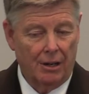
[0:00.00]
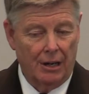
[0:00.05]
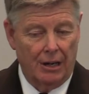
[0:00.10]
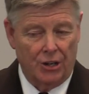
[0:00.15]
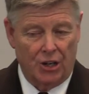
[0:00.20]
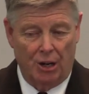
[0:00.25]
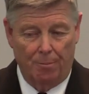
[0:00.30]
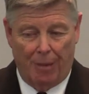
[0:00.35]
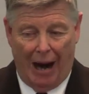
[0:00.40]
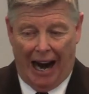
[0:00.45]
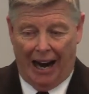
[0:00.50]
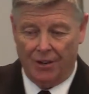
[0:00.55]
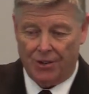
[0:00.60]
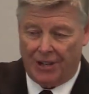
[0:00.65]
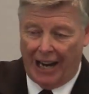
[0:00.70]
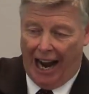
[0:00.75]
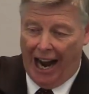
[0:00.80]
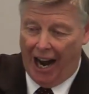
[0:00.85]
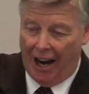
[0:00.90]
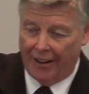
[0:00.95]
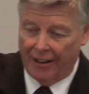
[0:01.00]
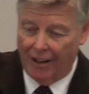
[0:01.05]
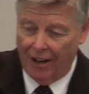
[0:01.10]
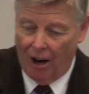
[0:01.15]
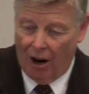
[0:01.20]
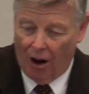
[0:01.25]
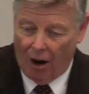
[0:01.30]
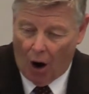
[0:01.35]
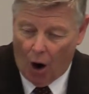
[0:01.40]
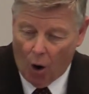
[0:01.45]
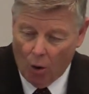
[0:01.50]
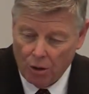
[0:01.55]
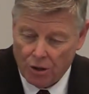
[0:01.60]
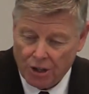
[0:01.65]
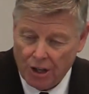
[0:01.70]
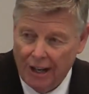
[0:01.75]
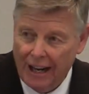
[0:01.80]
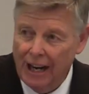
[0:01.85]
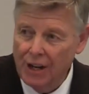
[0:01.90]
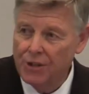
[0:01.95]
she bows down and holds
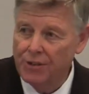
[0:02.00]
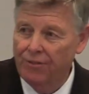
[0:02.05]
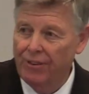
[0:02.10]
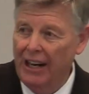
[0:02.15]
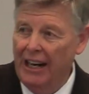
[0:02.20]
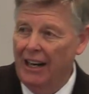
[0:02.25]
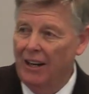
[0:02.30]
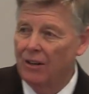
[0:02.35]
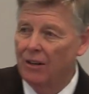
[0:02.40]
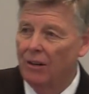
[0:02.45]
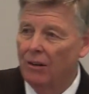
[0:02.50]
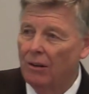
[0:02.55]
to his feet.